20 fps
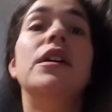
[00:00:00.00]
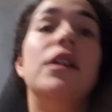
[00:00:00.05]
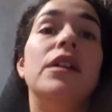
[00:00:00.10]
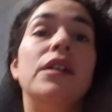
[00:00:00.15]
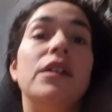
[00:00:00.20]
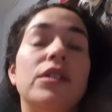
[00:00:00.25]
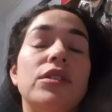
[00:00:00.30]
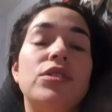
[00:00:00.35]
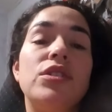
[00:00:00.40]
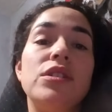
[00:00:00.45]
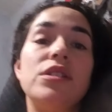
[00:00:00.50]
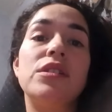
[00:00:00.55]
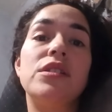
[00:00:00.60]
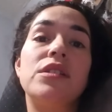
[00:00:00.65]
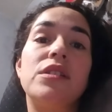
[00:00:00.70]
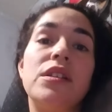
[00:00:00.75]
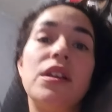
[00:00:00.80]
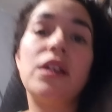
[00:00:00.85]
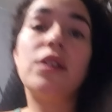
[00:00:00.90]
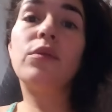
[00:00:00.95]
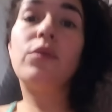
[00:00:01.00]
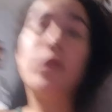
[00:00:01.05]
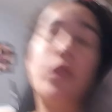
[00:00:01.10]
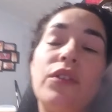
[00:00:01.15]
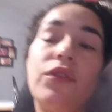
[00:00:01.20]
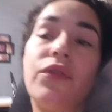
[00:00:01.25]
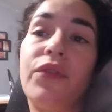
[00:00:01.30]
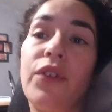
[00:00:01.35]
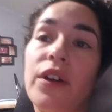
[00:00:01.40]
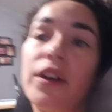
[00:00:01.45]
I'll just say what the
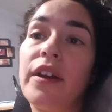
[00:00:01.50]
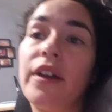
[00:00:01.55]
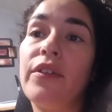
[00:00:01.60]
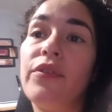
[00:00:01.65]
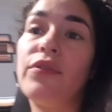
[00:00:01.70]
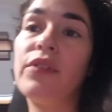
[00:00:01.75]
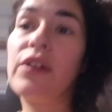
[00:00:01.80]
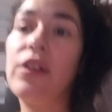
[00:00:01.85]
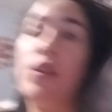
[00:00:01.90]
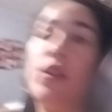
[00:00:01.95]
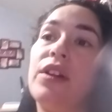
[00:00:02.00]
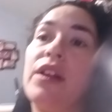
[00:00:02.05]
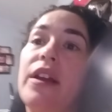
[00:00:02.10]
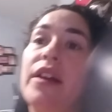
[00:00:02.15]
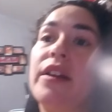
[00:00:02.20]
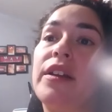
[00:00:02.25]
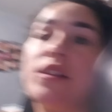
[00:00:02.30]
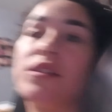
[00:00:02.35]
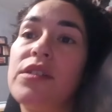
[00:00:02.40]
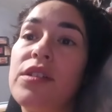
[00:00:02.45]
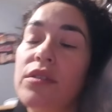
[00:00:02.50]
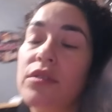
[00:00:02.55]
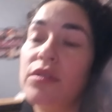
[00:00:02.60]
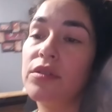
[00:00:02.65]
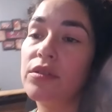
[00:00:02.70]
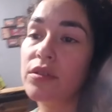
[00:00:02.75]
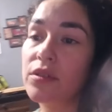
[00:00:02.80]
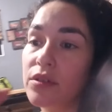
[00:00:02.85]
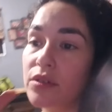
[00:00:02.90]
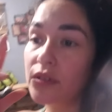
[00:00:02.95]
fuck I feel like
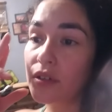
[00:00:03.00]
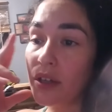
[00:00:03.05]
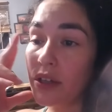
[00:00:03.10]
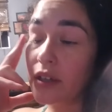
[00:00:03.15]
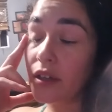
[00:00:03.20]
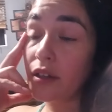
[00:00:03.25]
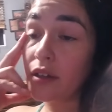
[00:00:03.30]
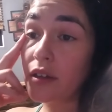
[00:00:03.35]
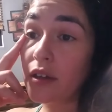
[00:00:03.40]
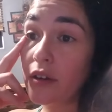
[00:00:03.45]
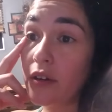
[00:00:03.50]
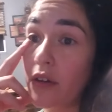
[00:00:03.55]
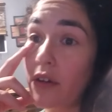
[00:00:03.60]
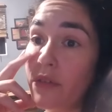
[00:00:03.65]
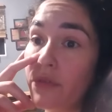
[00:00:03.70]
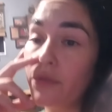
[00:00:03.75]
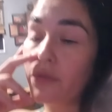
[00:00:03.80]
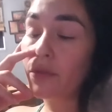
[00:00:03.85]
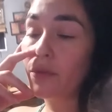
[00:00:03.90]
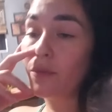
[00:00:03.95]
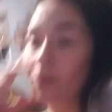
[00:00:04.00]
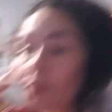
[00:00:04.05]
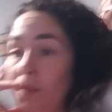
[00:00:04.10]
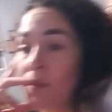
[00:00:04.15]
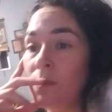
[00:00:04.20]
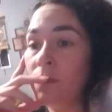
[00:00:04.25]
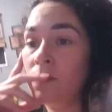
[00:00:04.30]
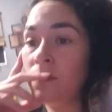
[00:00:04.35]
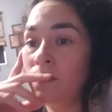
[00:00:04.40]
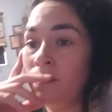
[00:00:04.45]
until I get cut off,
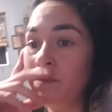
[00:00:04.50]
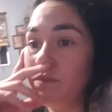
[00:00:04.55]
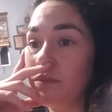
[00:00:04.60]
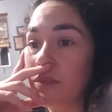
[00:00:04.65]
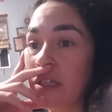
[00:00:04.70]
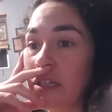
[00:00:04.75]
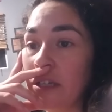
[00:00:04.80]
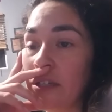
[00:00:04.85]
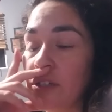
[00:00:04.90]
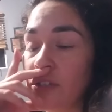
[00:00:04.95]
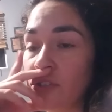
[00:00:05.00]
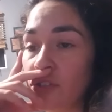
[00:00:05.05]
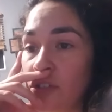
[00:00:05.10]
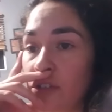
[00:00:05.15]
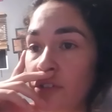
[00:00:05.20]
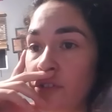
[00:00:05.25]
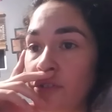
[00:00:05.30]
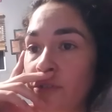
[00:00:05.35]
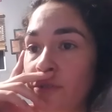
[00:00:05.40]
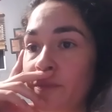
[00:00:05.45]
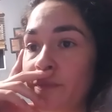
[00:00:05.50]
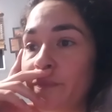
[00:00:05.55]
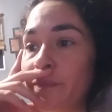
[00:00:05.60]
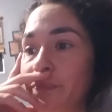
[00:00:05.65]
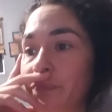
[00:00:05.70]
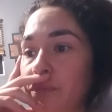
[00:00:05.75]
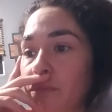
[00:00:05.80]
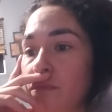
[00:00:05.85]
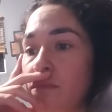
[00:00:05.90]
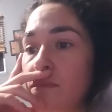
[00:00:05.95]
like I usually do.
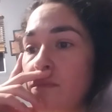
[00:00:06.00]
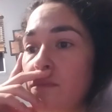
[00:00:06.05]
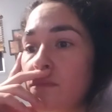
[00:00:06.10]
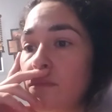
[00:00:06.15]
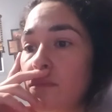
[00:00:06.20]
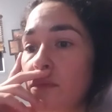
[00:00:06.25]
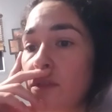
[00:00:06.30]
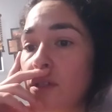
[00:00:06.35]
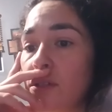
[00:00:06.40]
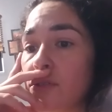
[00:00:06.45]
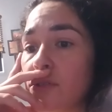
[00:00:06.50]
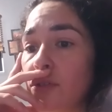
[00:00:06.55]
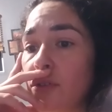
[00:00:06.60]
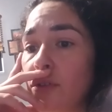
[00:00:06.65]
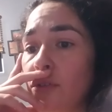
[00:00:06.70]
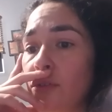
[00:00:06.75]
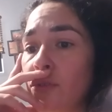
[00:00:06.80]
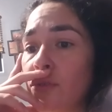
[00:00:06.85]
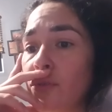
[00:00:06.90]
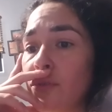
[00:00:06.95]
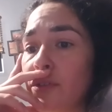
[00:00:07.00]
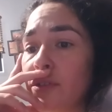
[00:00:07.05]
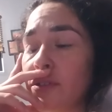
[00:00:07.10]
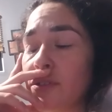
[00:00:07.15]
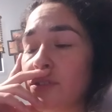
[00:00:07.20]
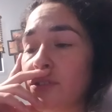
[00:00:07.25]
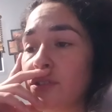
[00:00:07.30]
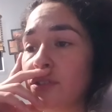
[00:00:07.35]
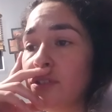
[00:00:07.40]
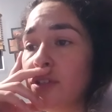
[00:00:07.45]
So
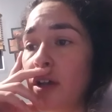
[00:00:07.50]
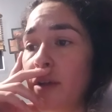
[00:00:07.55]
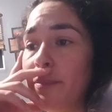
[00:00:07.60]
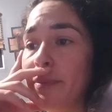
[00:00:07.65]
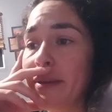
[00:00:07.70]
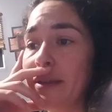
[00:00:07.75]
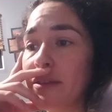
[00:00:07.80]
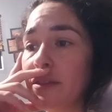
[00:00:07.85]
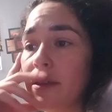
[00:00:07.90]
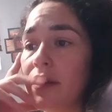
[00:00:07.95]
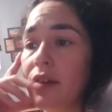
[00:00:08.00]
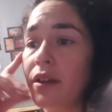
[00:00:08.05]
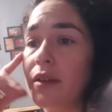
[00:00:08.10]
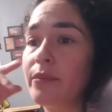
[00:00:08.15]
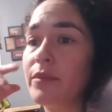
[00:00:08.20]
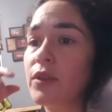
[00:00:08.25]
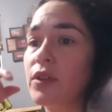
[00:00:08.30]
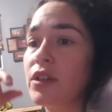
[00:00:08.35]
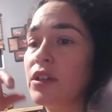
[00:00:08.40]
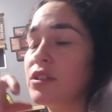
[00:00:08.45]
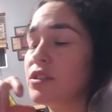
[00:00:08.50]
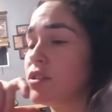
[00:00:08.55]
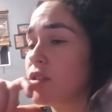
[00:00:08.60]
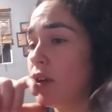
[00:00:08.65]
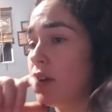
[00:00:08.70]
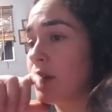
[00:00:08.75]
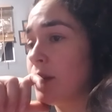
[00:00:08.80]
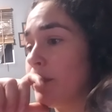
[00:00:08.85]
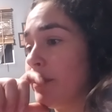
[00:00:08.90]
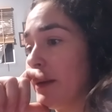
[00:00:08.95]
the topic that I'm gonna
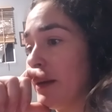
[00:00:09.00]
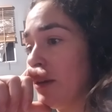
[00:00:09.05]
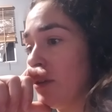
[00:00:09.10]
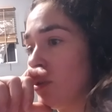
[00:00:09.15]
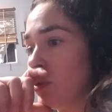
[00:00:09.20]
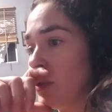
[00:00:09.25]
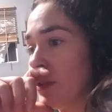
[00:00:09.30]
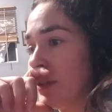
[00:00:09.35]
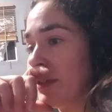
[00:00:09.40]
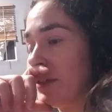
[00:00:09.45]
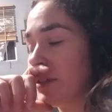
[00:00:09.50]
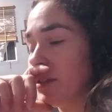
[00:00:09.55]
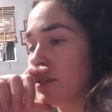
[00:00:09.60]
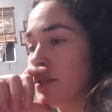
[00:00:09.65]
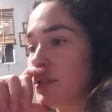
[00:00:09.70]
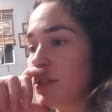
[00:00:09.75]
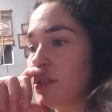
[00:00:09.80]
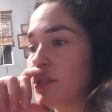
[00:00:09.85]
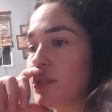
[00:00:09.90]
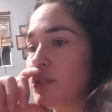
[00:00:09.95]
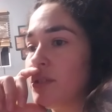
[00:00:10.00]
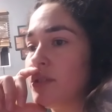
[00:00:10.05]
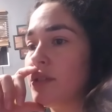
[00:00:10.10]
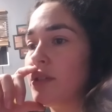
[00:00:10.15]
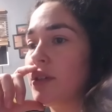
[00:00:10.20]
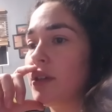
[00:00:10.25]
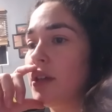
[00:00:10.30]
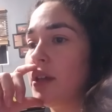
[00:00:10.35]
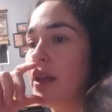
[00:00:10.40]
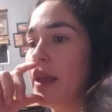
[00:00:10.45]
talk about is
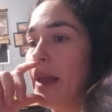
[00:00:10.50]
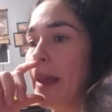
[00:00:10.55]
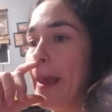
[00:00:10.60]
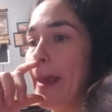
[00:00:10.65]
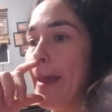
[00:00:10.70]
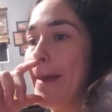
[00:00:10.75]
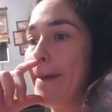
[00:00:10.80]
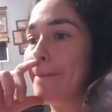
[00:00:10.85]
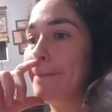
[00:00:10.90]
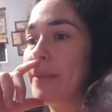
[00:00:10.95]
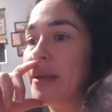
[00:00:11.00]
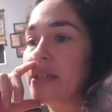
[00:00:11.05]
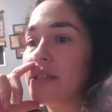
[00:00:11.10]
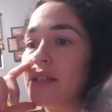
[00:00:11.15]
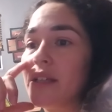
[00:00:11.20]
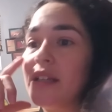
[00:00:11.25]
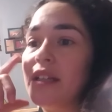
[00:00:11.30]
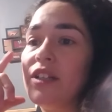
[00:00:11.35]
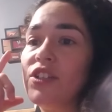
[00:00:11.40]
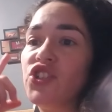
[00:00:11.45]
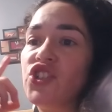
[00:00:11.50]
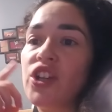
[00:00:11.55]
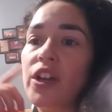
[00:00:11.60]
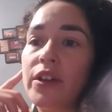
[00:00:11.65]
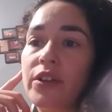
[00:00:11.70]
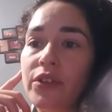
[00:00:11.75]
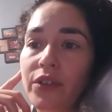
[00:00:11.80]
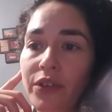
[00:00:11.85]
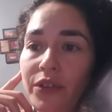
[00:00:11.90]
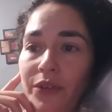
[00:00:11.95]
basically
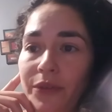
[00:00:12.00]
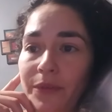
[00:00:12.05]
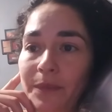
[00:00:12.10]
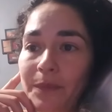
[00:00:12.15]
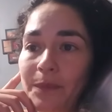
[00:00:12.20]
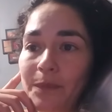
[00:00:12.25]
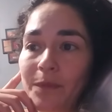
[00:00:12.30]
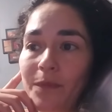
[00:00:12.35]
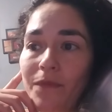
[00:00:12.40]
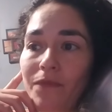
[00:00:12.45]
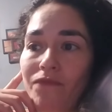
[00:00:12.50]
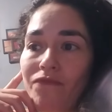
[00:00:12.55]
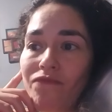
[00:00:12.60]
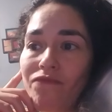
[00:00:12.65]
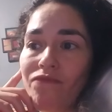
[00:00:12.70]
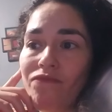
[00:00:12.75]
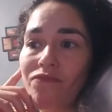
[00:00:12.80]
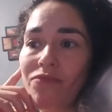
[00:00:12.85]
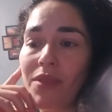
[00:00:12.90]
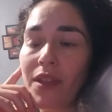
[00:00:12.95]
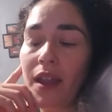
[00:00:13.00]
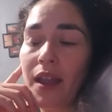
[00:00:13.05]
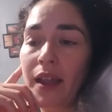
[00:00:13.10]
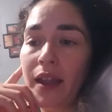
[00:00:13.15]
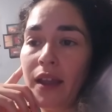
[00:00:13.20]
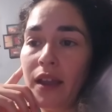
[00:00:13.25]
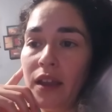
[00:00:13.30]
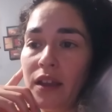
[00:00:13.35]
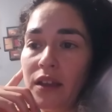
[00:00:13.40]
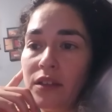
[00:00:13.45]
gender.
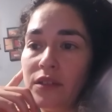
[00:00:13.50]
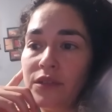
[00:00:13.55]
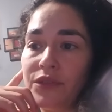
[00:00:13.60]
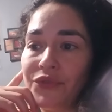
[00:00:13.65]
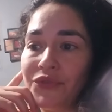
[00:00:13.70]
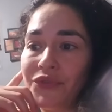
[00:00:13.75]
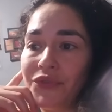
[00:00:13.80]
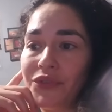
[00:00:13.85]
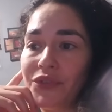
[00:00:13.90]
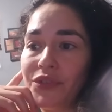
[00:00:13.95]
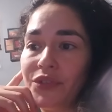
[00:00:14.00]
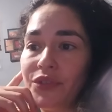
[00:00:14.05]
And